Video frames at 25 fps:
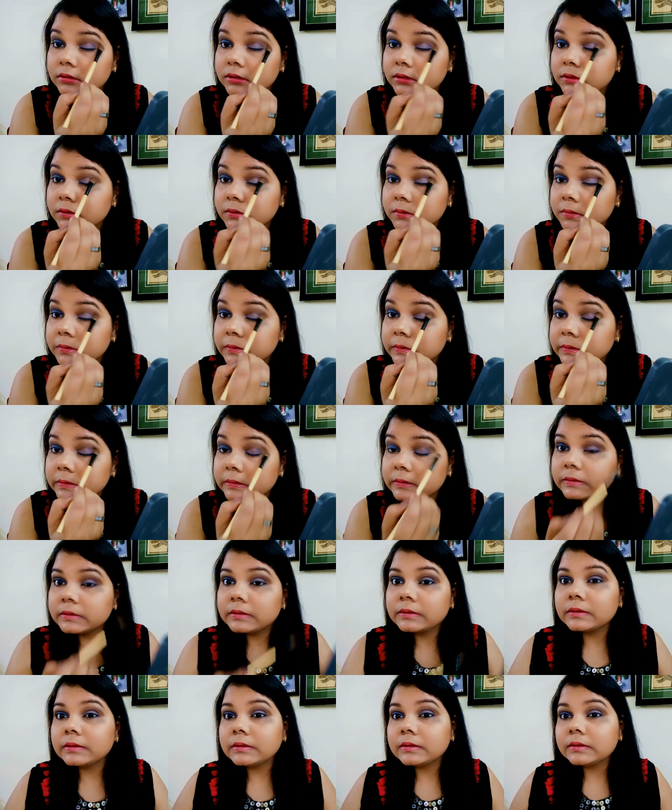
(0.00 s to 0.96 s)

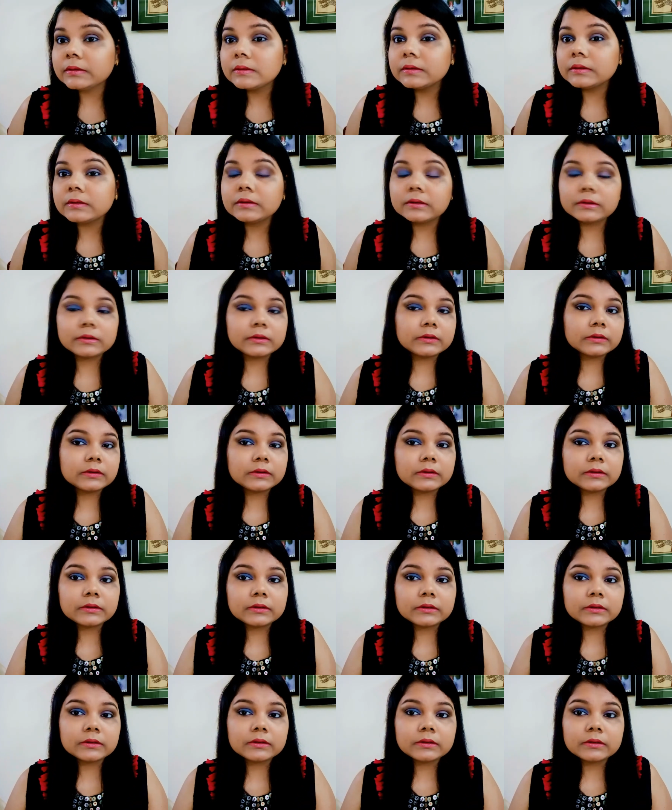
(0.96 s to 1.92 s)

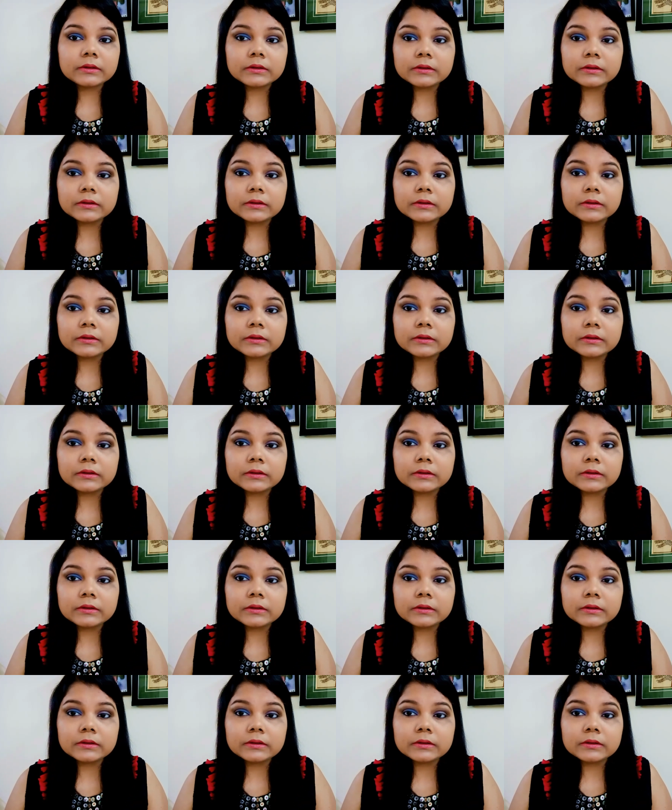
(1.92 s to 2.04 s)
(no one is talking)